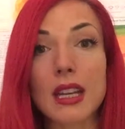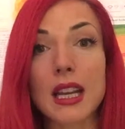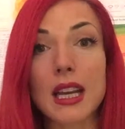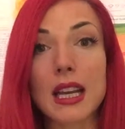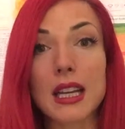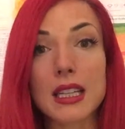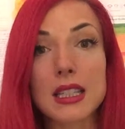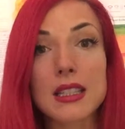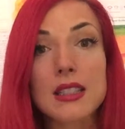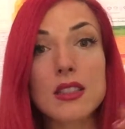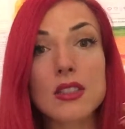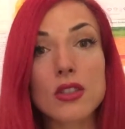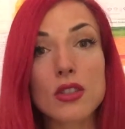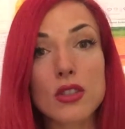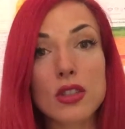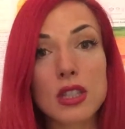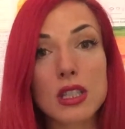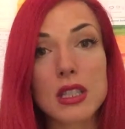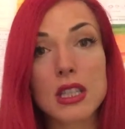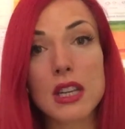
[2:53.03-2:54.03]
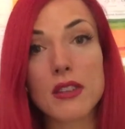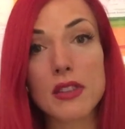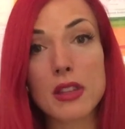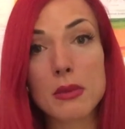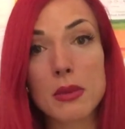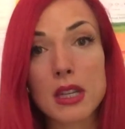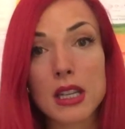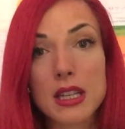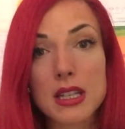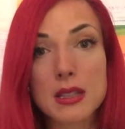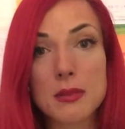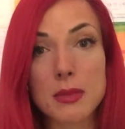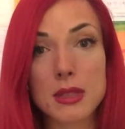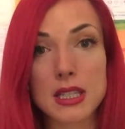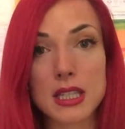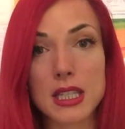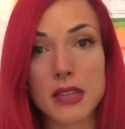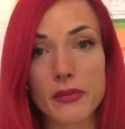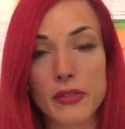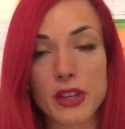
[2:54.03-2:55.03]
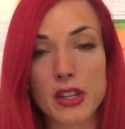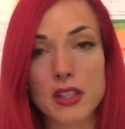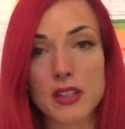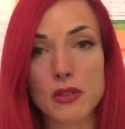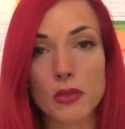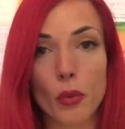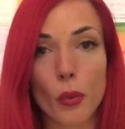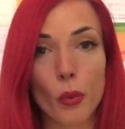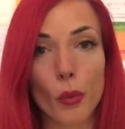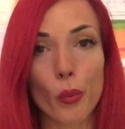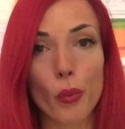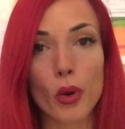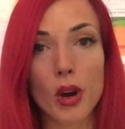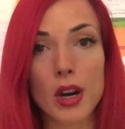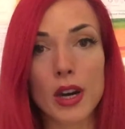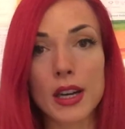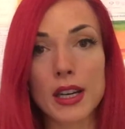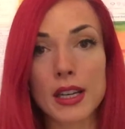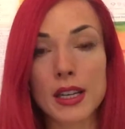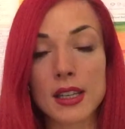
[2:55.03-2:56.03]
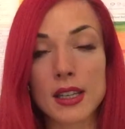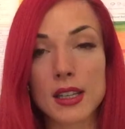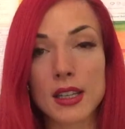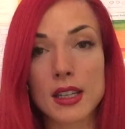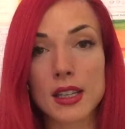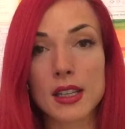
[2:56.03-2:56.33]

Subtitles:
And so give them again specifics why